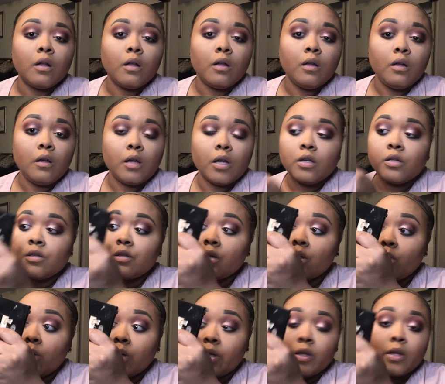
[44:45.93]
Like so.
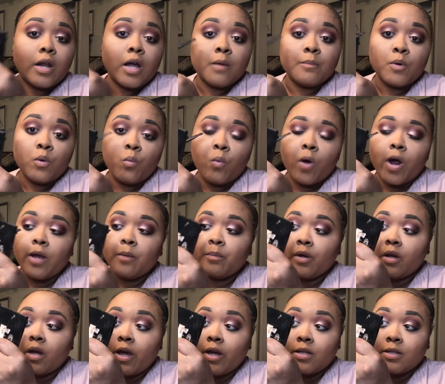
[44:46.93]
And then I'm going to wipe
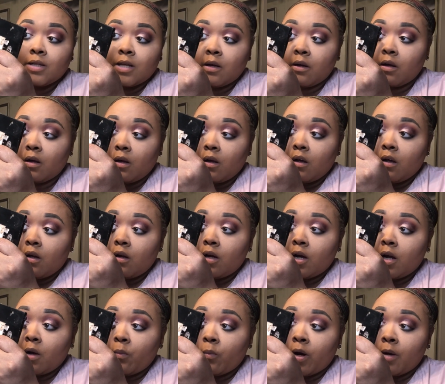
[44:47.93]
it as
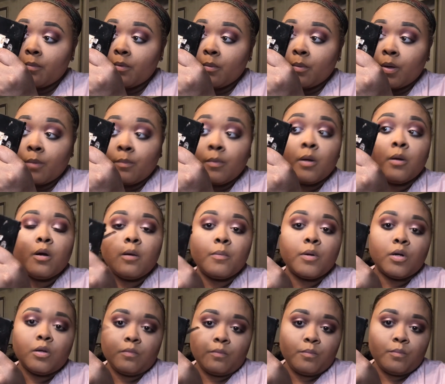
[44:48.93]
not wipe it, but I'm going
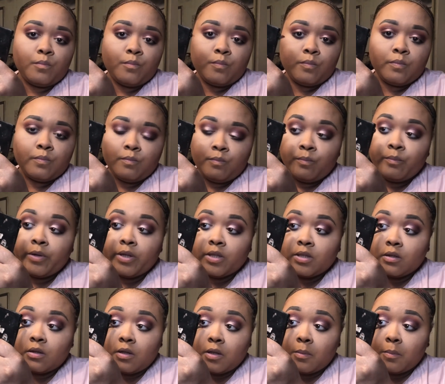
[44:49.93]
to
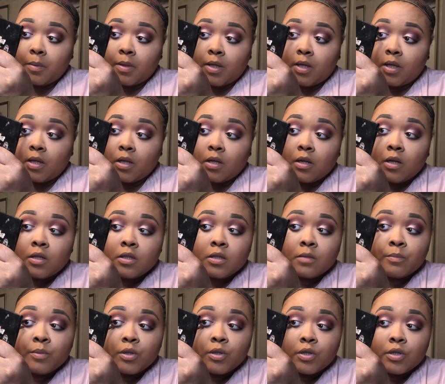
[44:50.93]
basically blend. I just
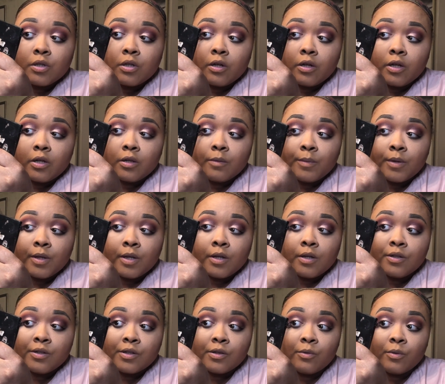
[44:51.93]
push it in at the beginning
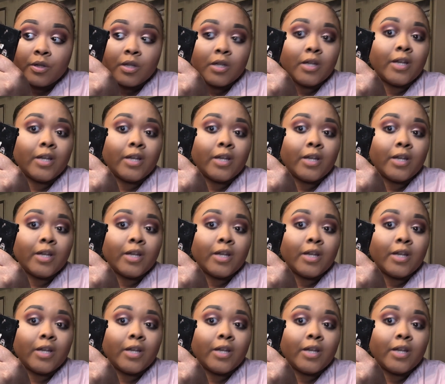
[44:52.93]
so it can